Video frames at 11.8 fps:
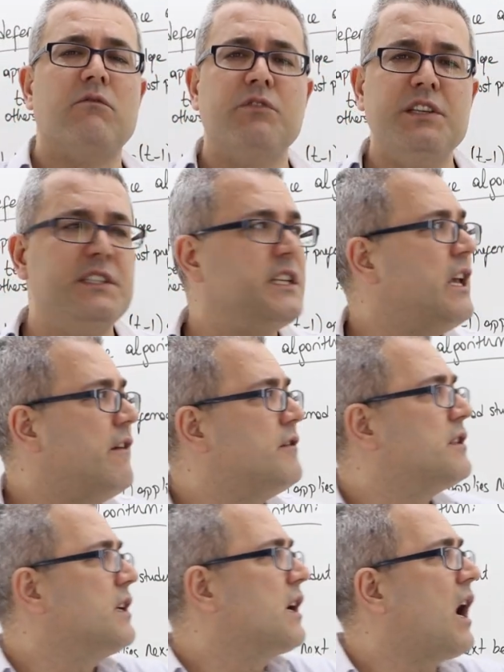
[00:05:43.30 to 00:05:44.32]

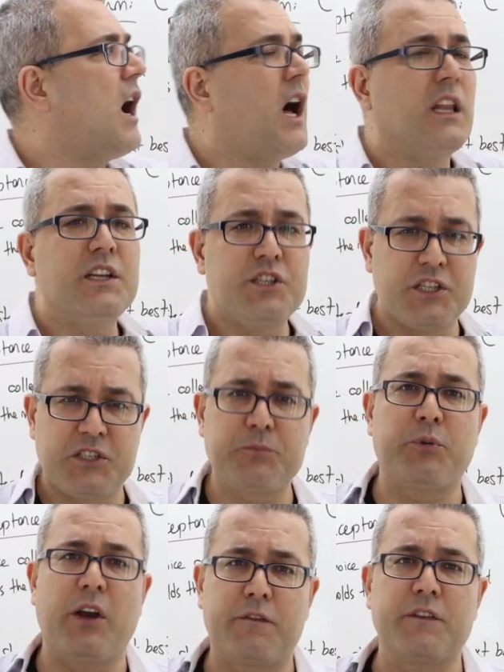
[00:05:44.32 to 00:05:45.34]
receives the college's
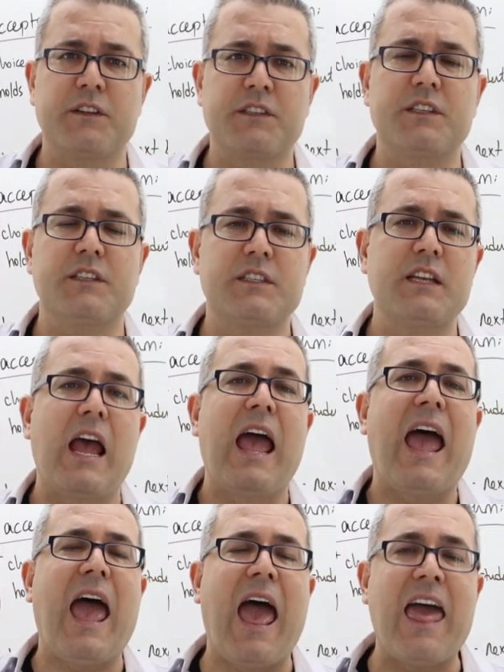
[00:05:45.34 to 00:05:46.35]
preferences
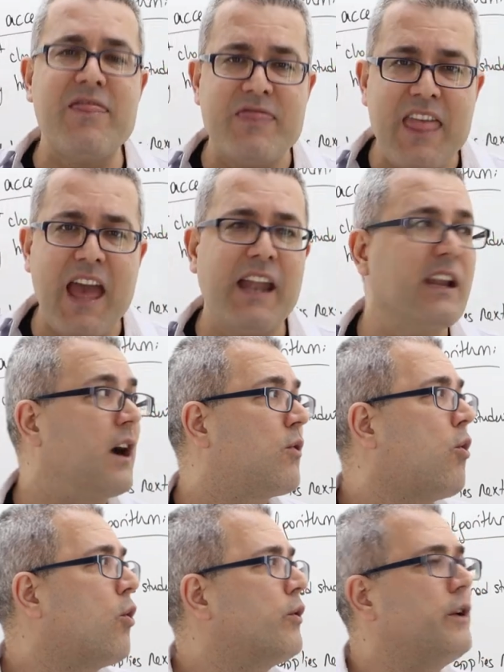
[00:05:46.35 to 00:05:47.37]
and then
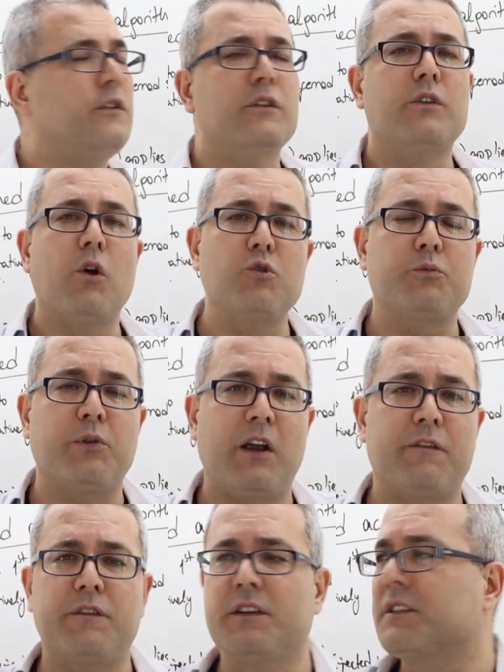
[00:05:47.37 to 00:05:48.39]
according to those
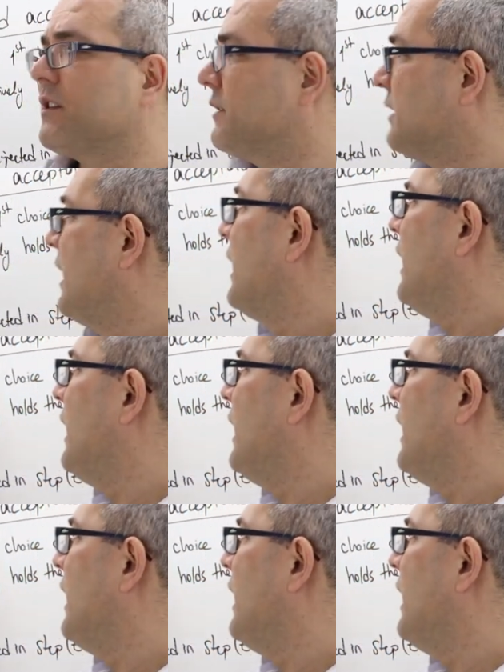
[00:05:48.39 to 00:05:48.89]
preferences